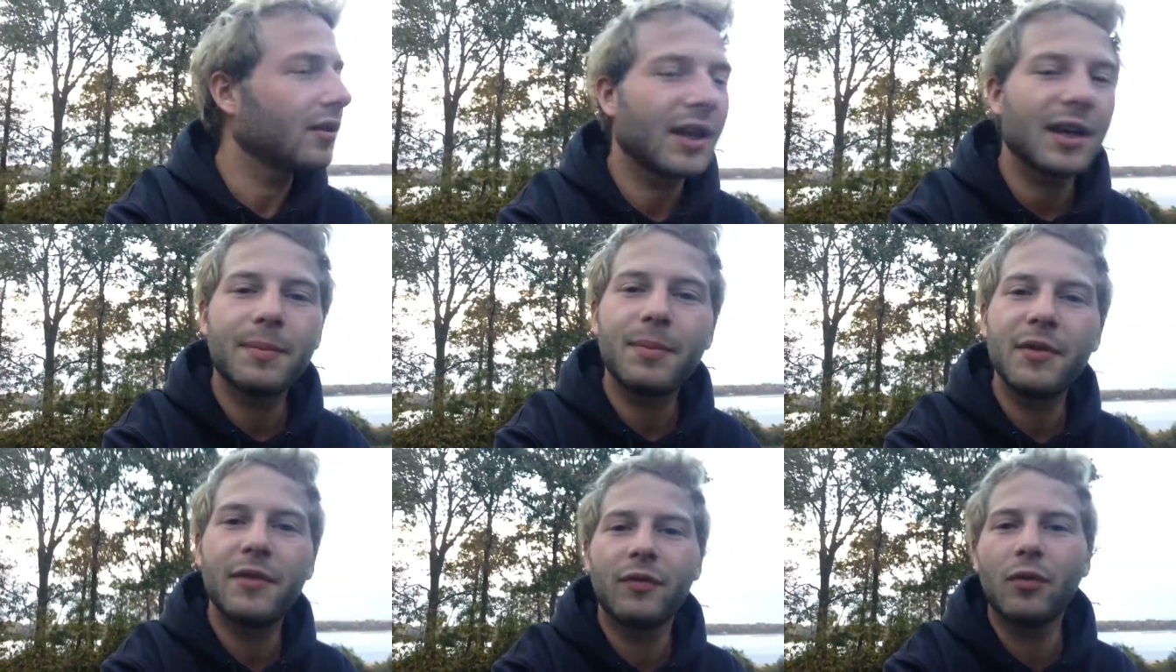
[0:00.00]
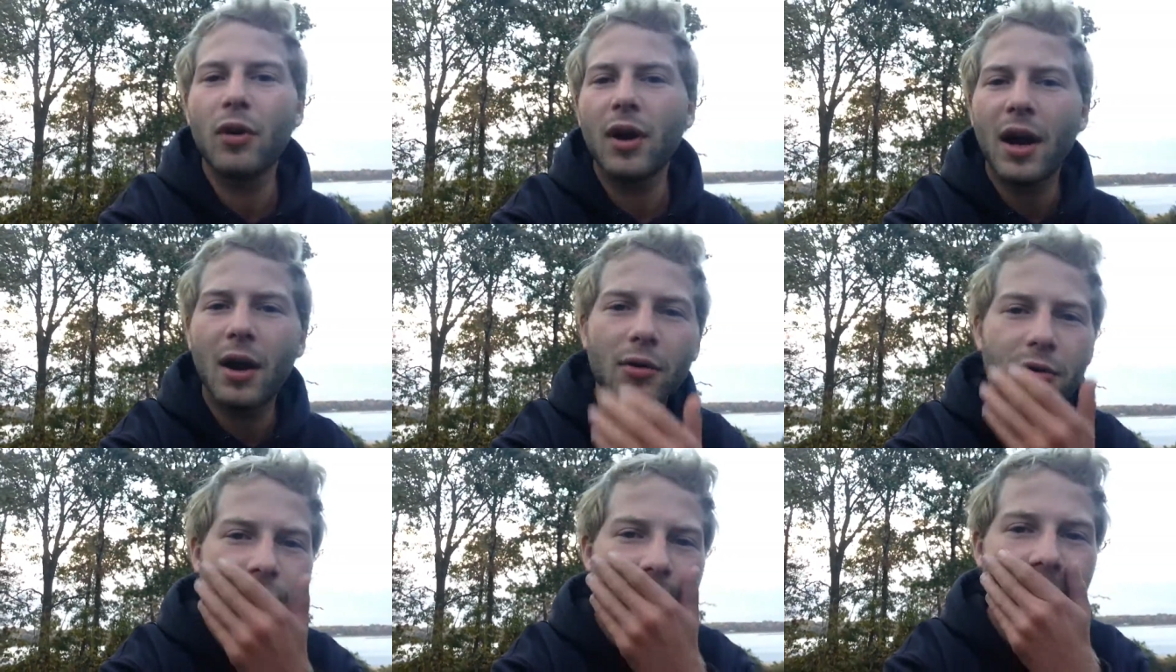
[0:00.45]
Like before,
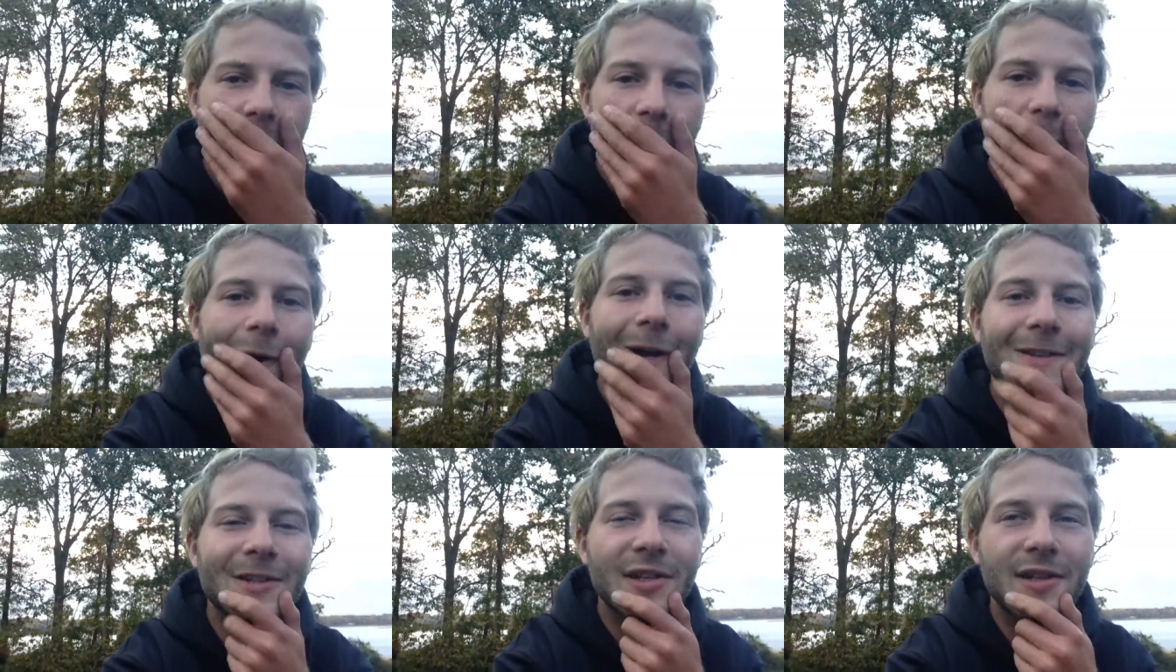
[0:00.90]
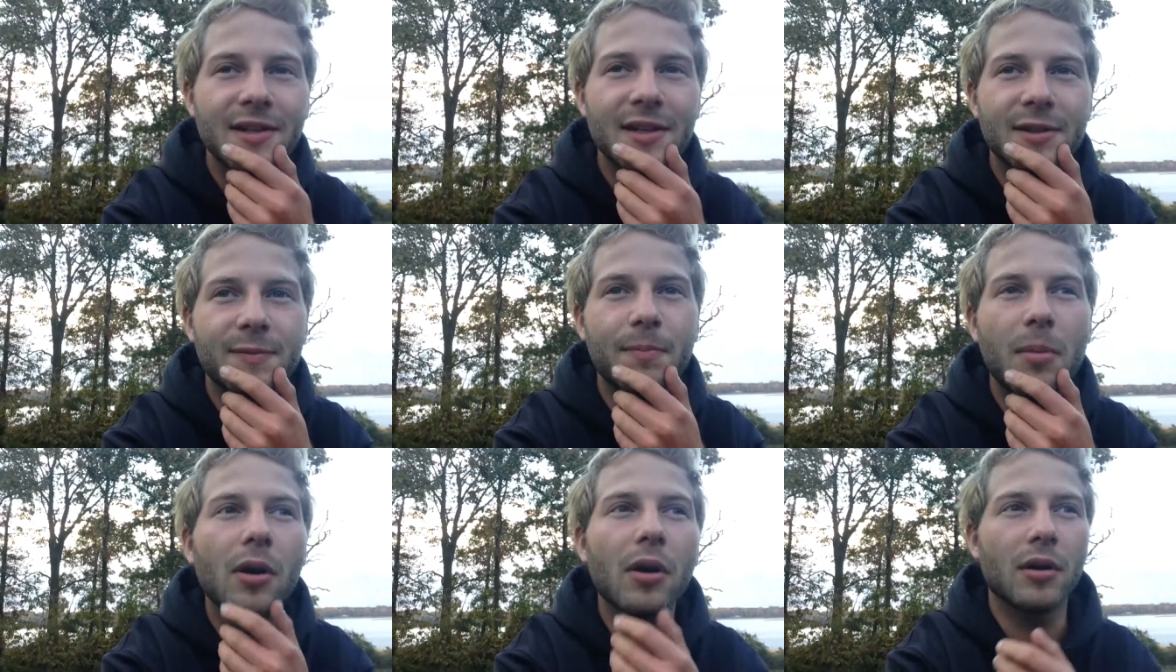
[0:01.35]
I was just watching
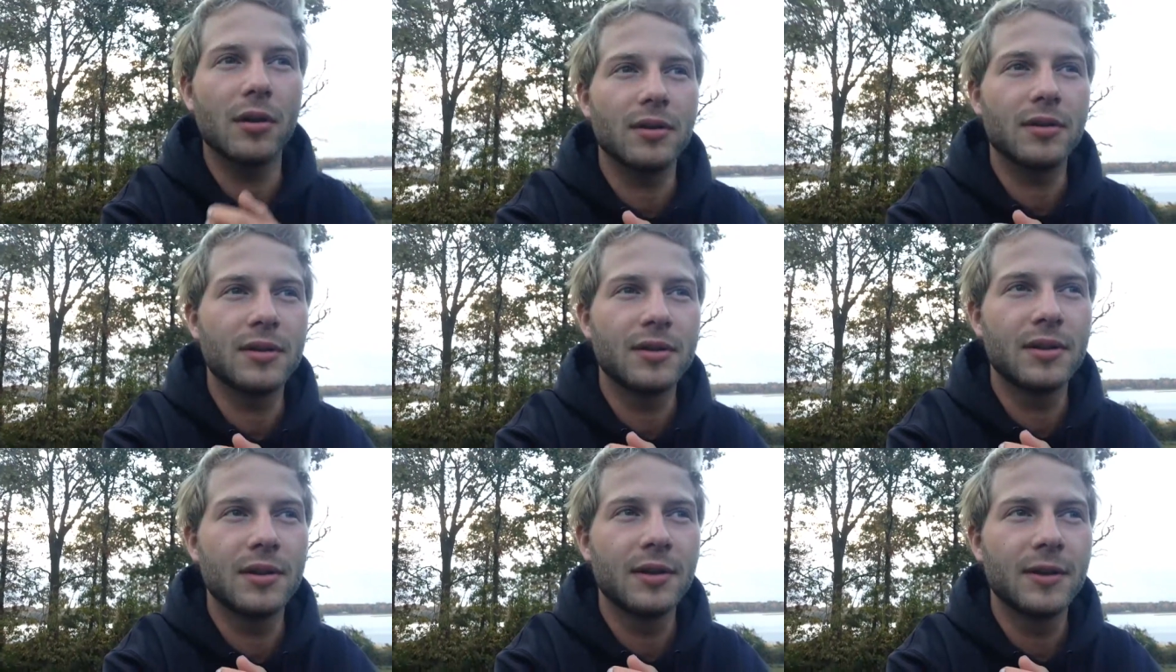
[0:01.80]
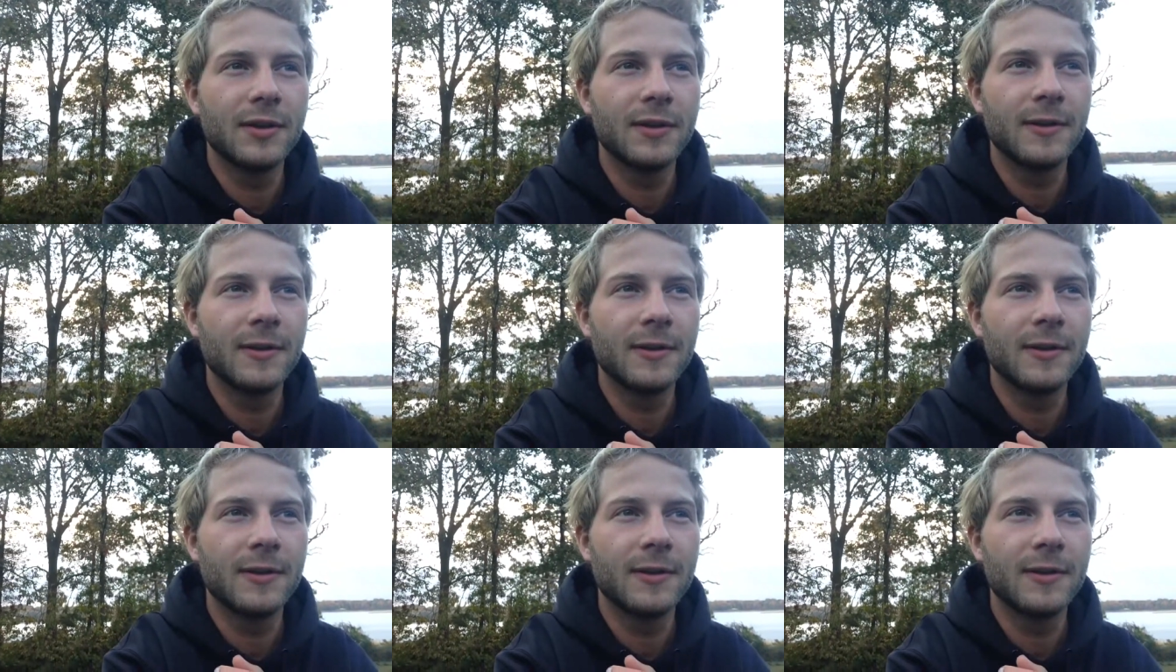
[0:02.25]
these birds.